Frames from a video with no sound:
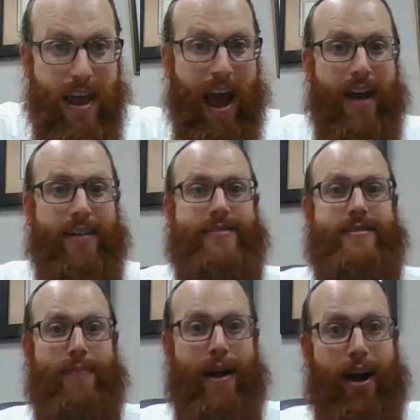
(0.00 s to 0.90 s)

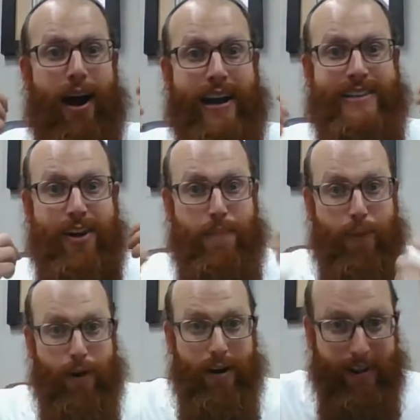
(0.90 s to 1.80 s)
My eyes are
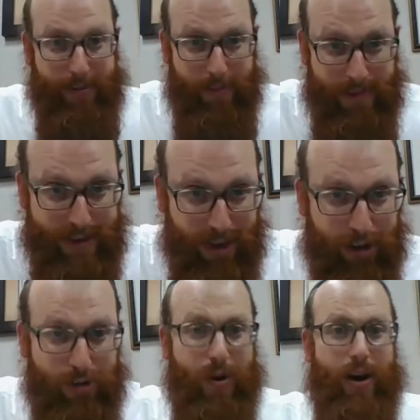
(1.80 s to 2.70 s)
burning from the salt
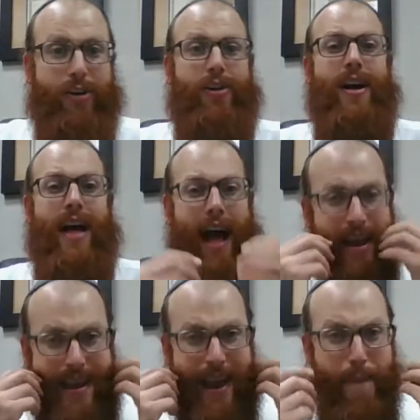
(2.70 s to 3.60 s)
water. I
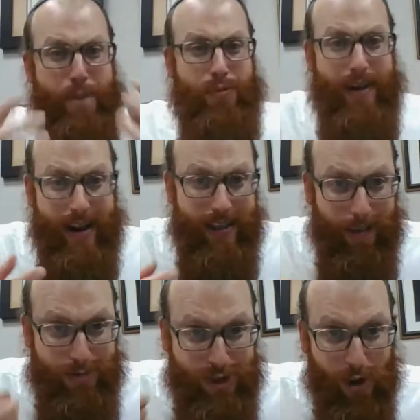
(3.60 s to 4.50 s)
can't breathe.
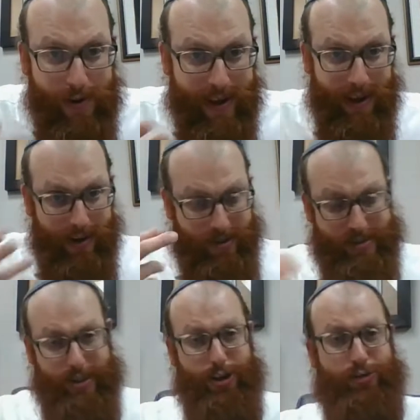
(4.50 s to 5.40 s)
I'm choking on the
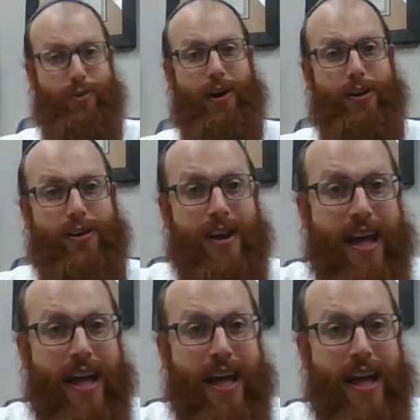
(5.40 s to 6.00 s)
salt water.